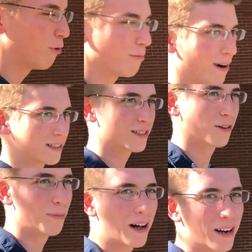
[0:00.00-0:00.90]
more months
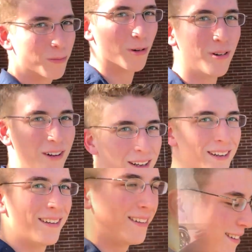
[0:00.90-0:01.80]
till about April. Each
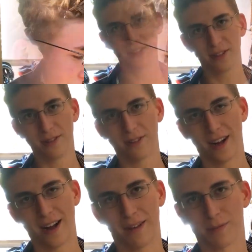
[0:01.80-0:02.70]
team needs to
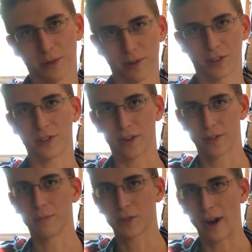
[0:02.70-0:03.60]
sort of
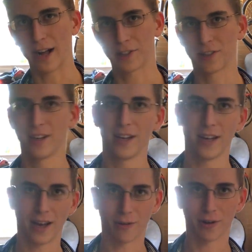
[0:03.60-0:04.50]
start from scratch
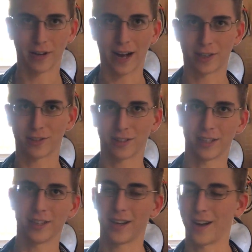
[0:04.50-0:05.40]
in order to
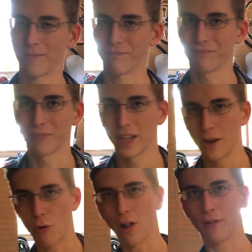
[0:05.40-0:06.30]
actually
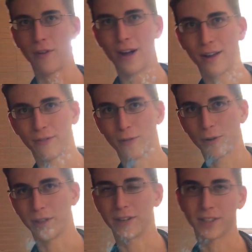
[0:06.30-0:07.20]
qualify
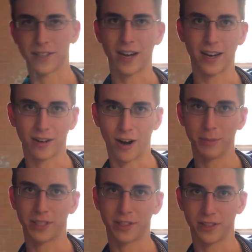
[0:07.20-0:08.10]
for the design
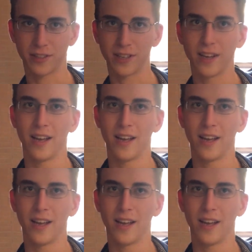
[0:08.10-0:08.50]
competitions.